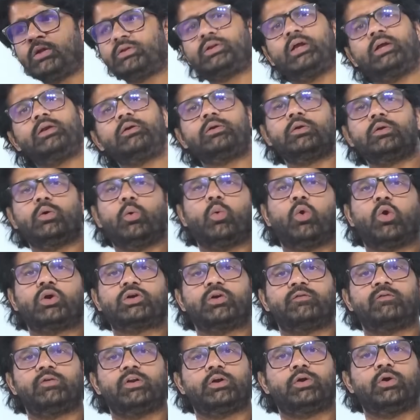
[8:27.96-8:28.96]
then
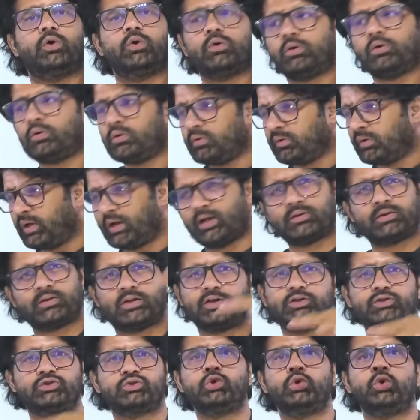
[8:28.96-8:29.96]
water will go and
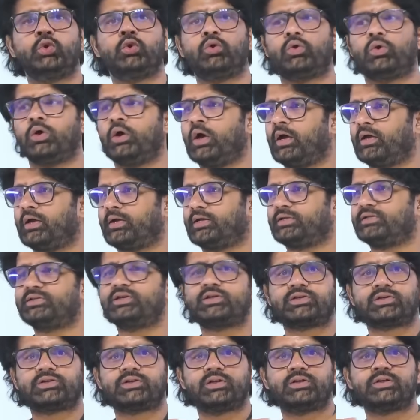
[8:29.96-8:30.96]
there is no
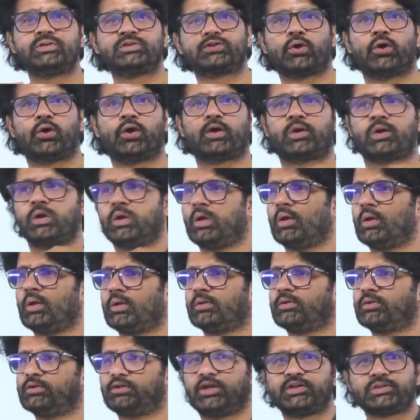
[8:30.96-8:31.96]
resistance or
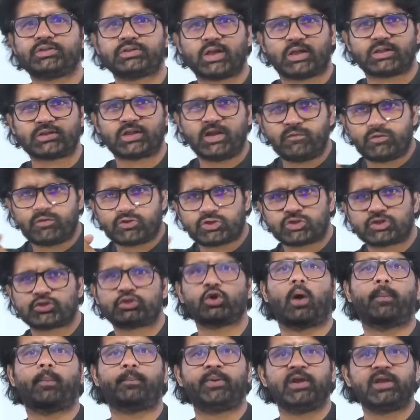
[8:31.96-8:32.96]
there is nothing which is
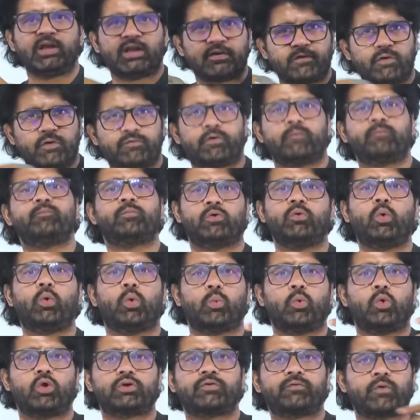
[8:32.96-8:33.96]
stopping river from or
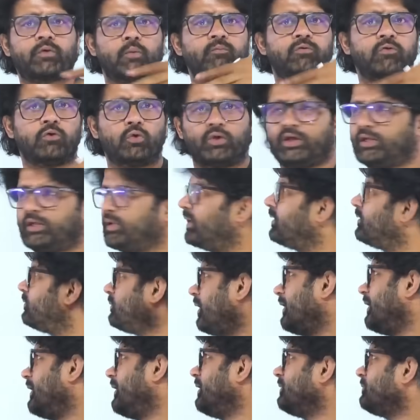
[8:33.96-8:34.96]
water from flowing.
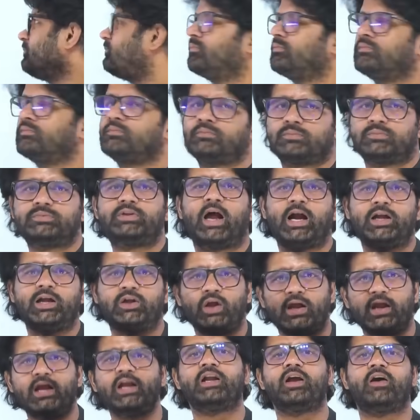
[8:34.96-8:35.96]
And again, that
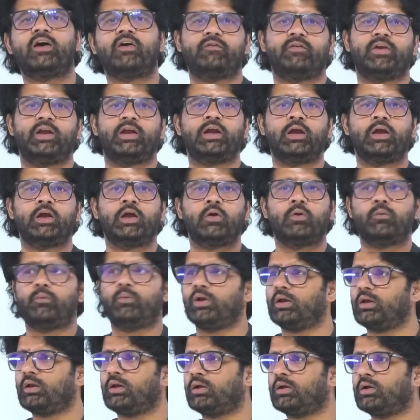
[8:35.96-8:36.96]
in a way
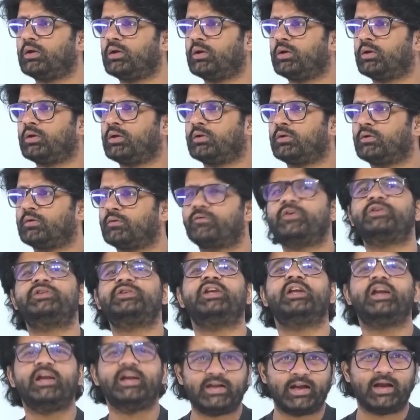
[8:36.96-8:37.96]
will
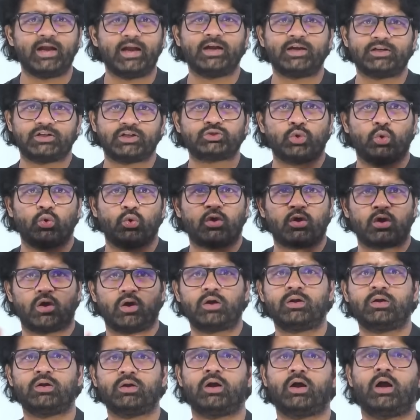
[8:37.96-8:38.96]
facilitate the
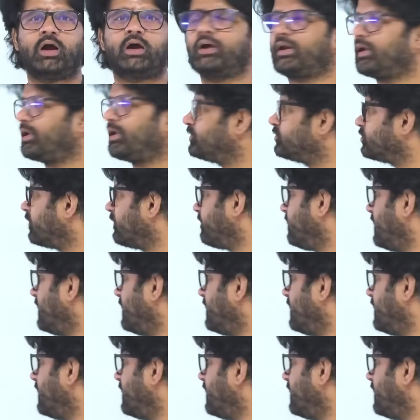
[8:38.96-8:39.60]
so-called occurrence of